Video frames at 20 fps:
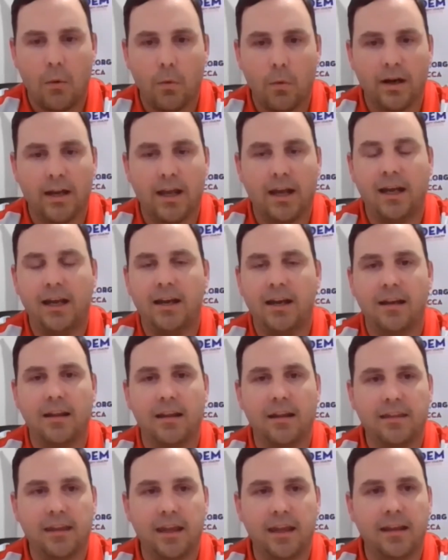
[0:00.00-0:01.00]
We're getting into
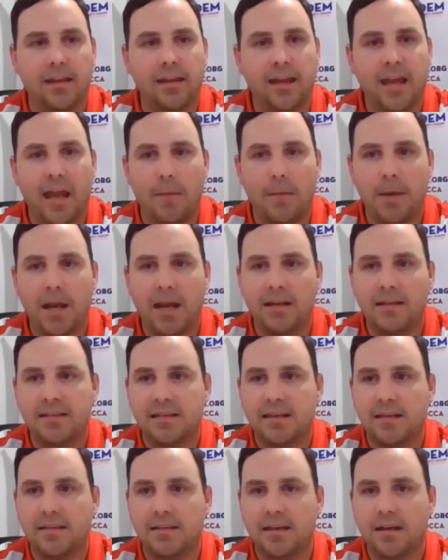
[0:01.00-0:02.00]
the thick of the campaign
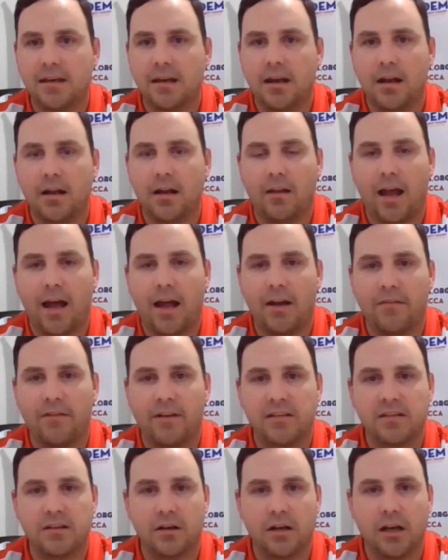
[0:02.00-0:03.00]
season, and a lot of
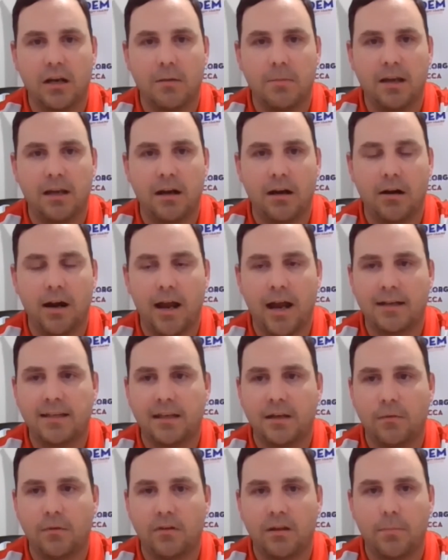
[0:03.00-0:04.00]
us are going to be
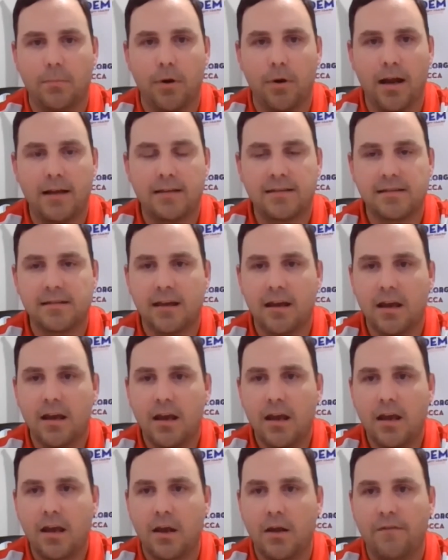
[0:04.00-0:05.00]
interacting with the press.
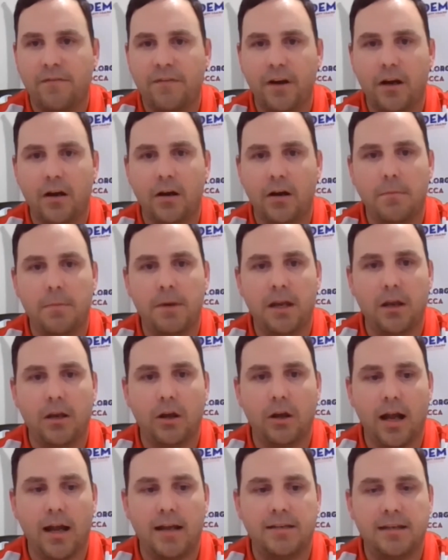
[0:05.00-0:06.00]
And I figure it'd be a
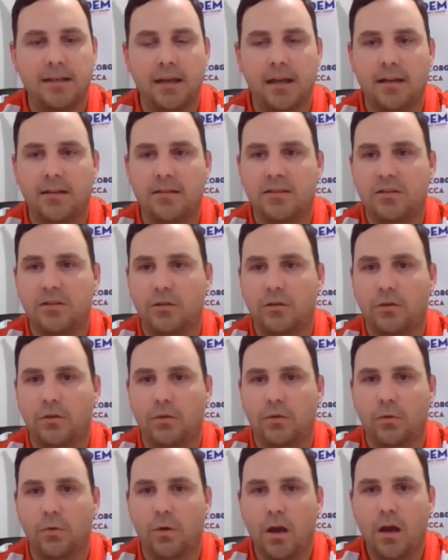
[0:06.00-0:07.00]
good idea
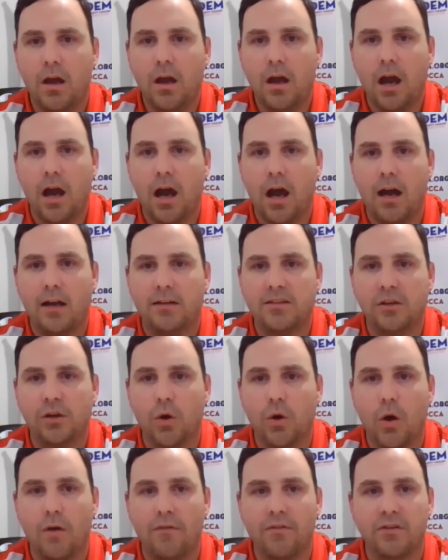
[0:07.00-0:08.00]
to
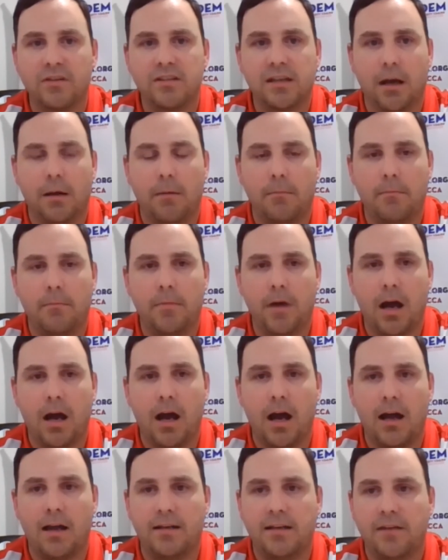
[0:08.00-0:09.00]
go over some
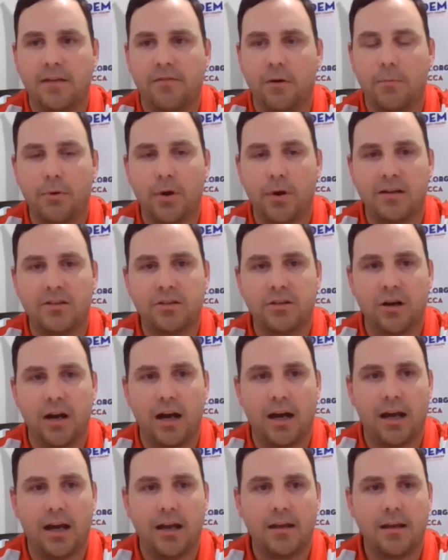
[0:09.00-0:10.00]
different press
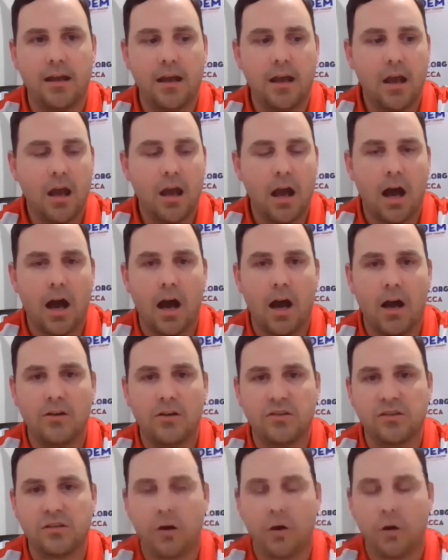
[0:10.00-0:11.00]
training.
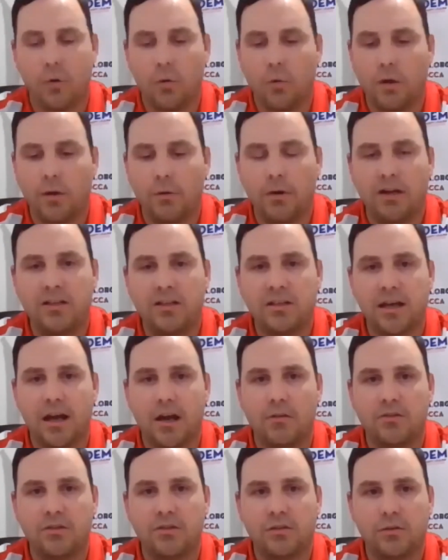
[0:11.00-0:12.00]
So we reached
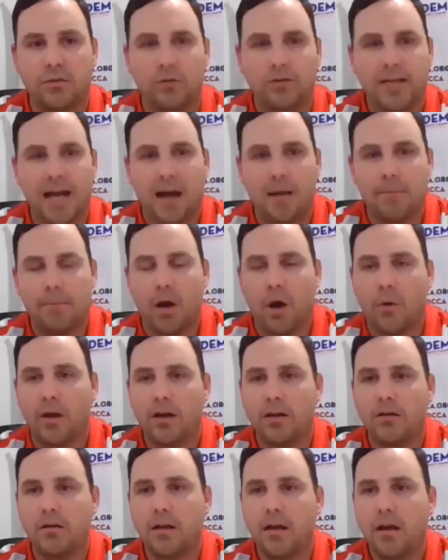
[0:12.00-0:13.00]
out to Tom
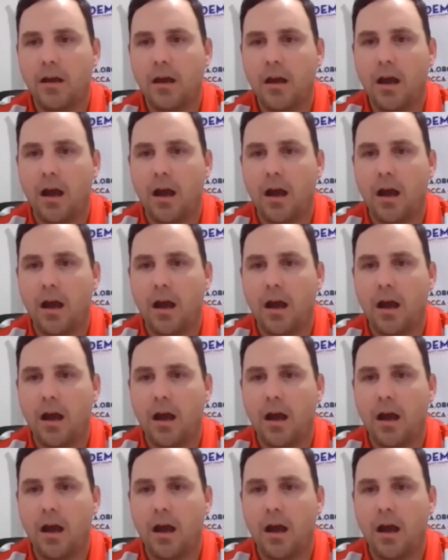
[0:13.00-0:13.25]
Bowen,